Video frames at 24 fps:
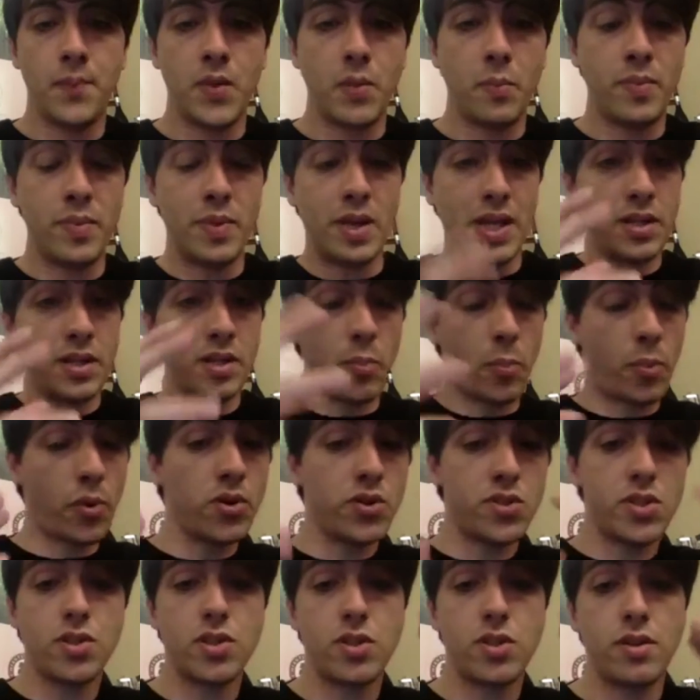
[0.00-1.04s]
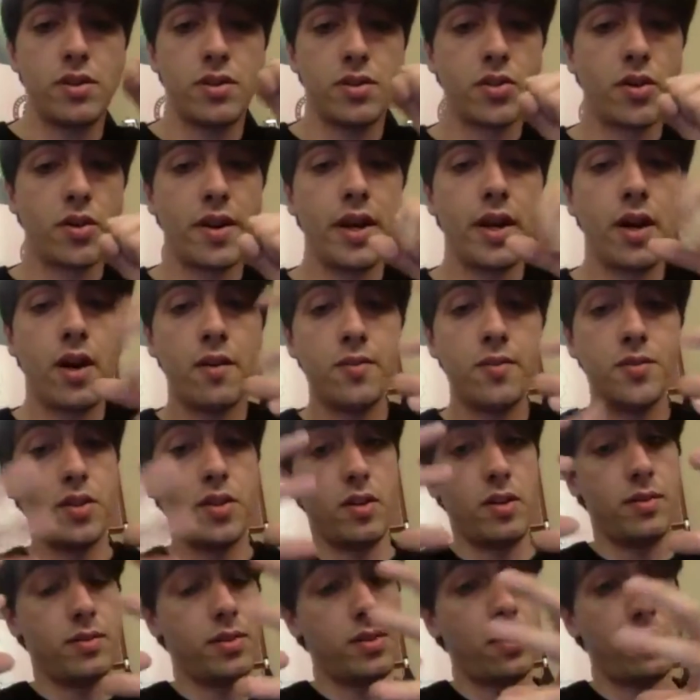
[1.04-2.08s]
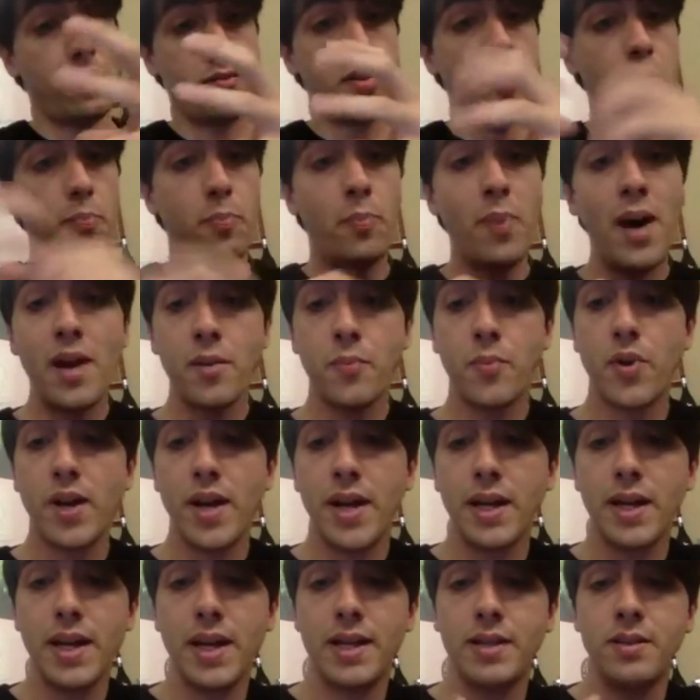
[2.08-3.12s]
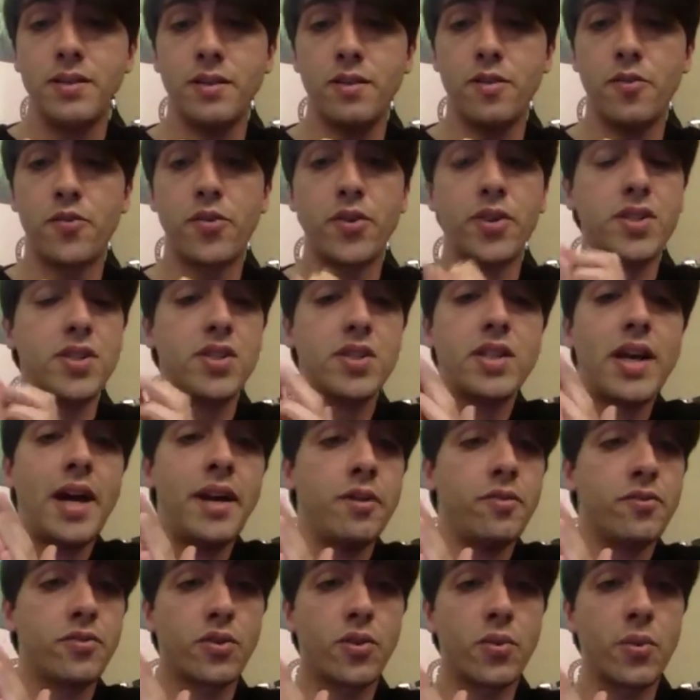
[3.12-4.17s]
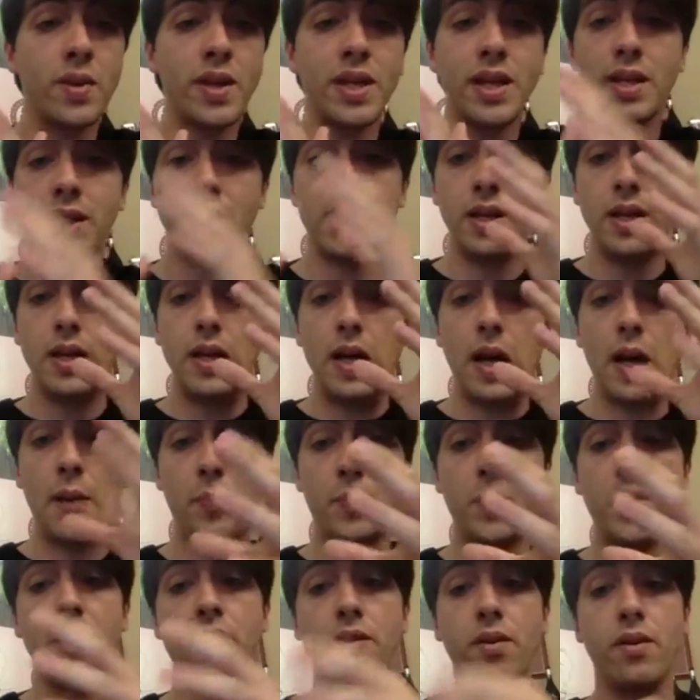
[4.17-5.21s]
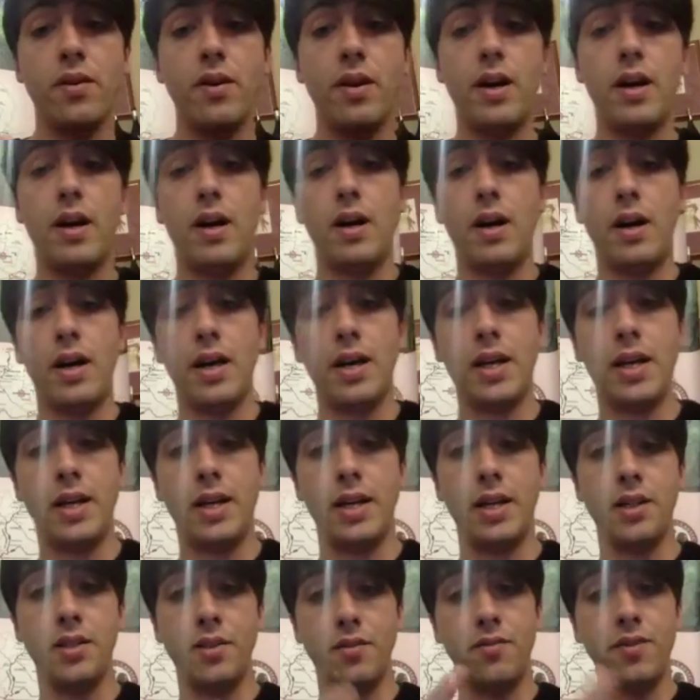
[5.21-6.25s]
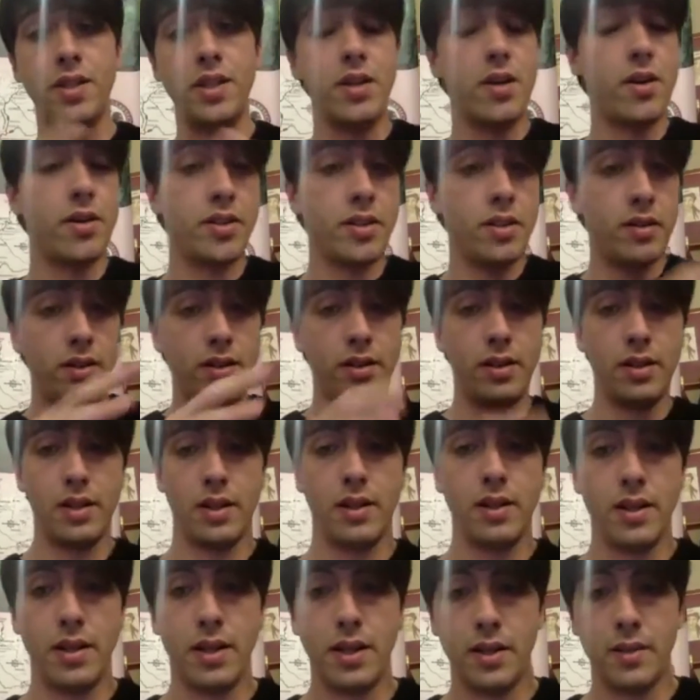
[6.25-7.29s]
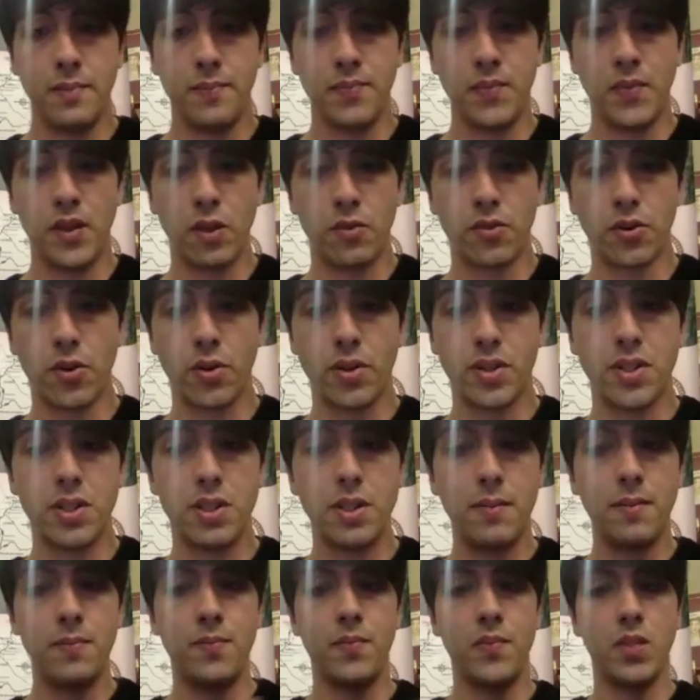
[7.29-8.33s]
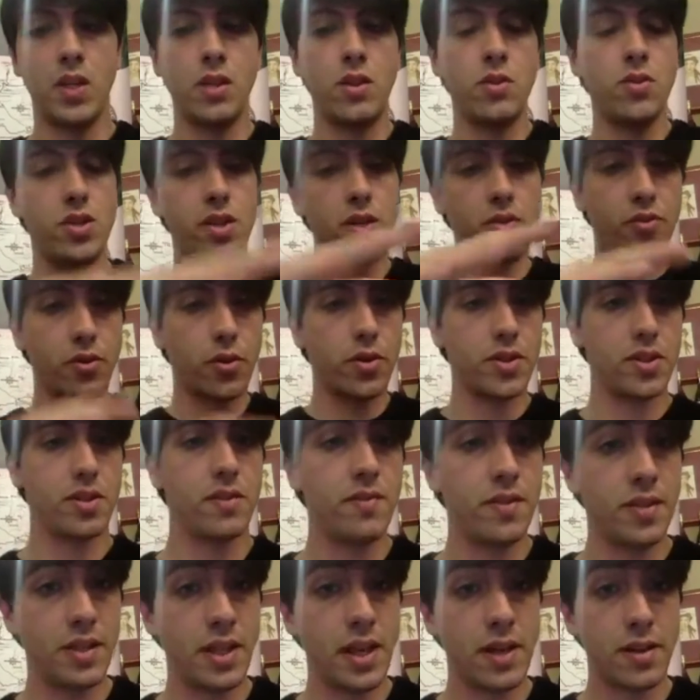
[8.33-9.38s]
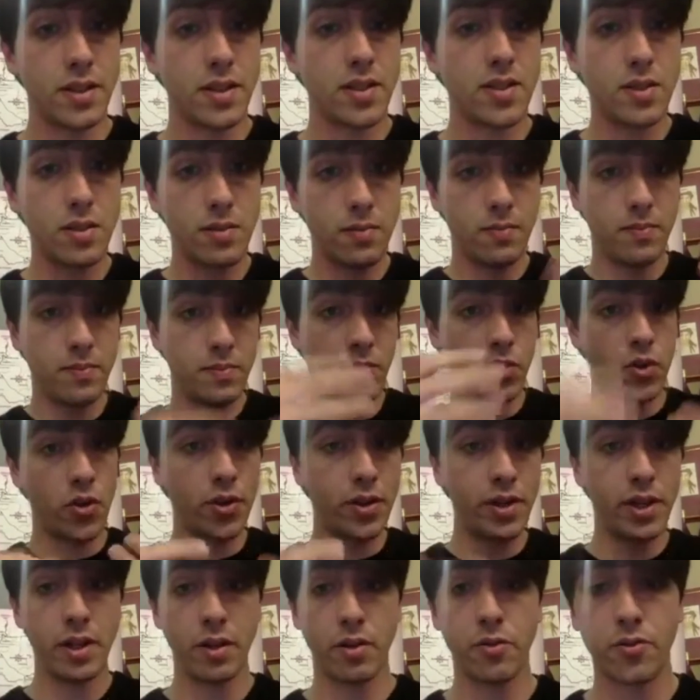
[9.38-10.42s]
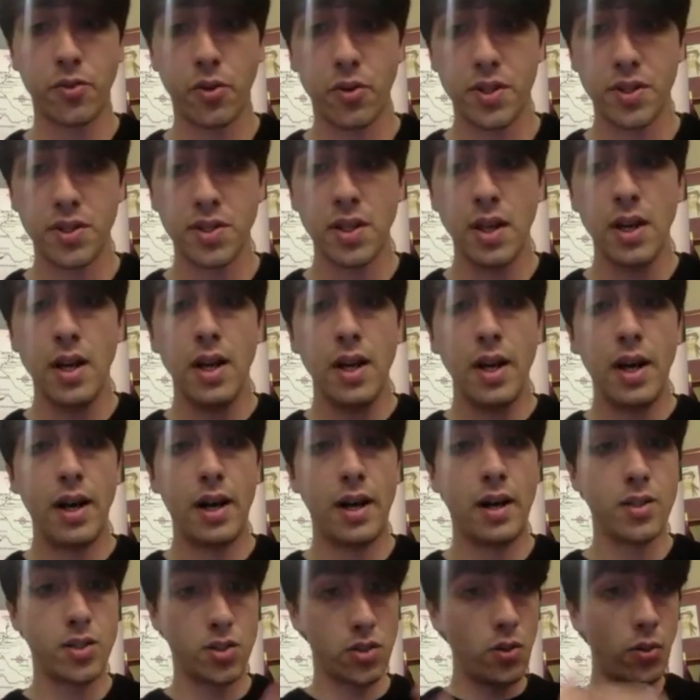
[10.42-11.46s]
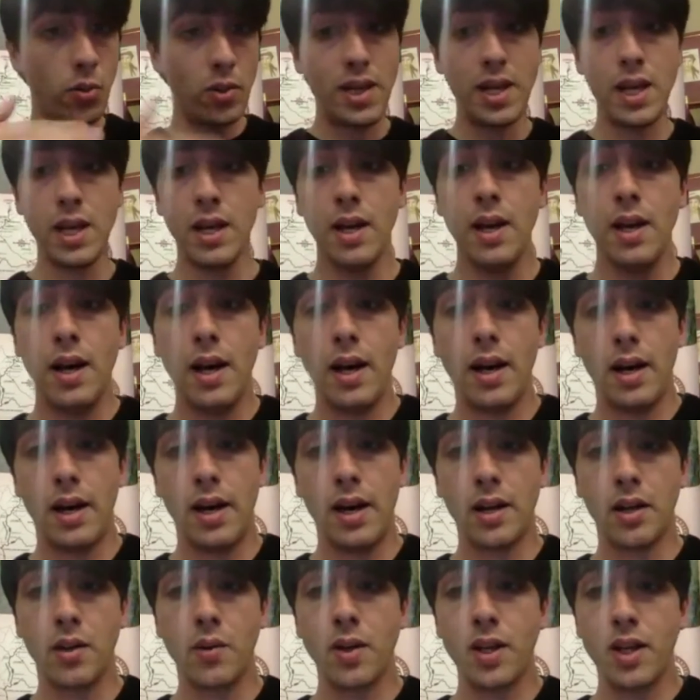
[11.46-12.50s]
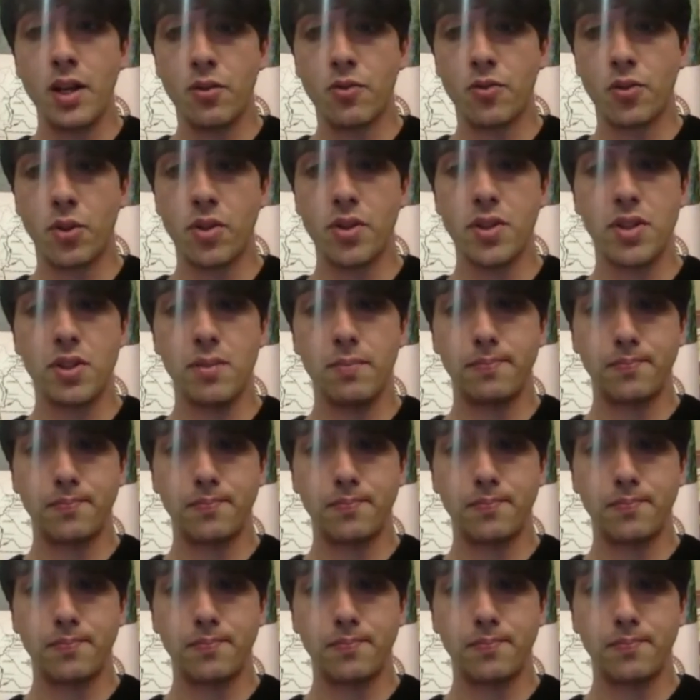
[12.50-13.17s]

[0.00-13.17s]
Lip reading: begin the process of the bud break, and the first sign of green appear in the vineyard. Of course, you see, of course, the vineyards turning, of course, slowly green, of course.